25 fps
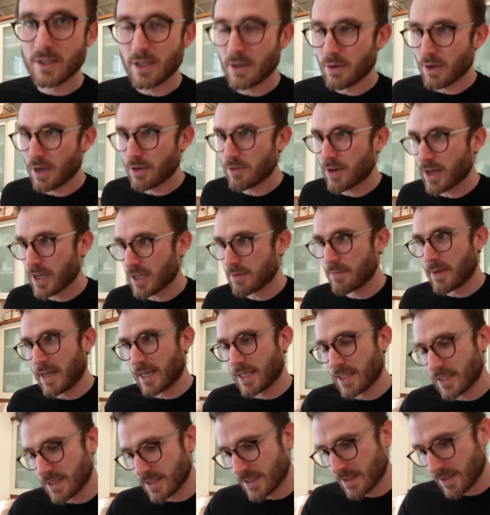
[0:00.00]
So I
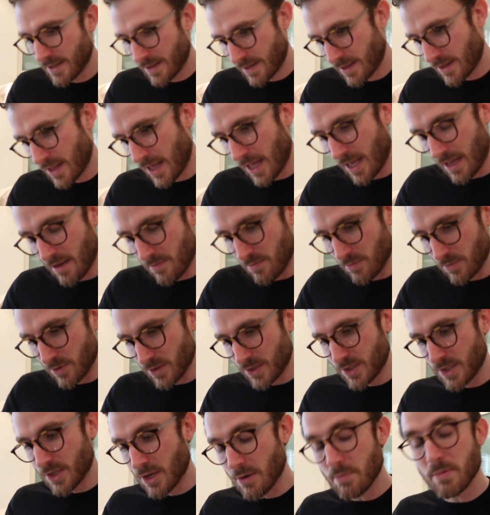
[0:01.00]
recommend um,
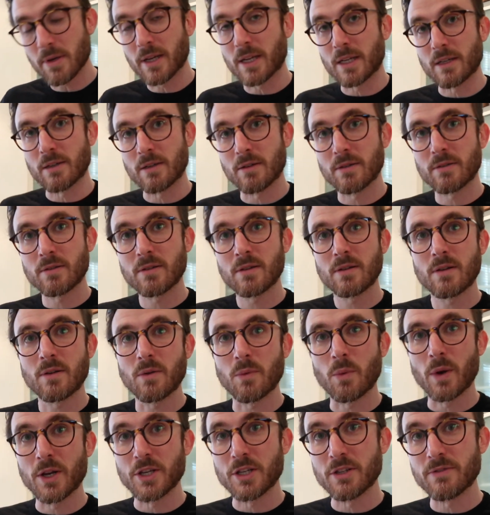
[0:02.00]
stopping
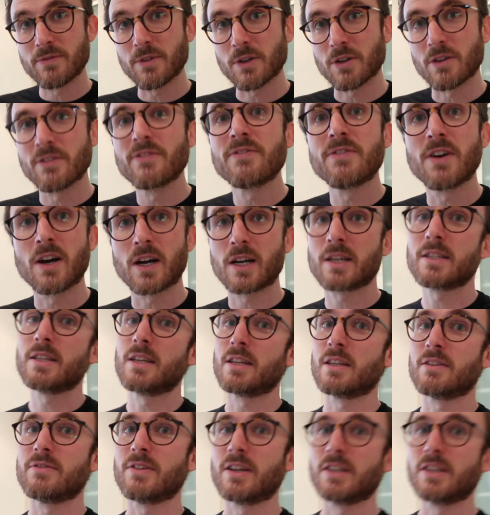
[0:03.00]
when you've got a fuck ton of